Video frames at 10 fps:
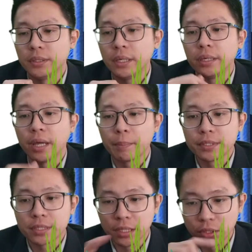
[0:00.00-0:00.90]
Yeah, it
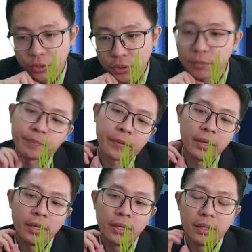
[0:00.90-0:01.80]
happens in a loop.
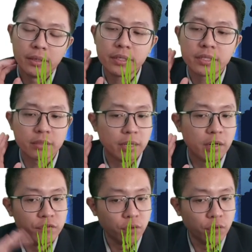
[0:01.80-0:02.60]
This is about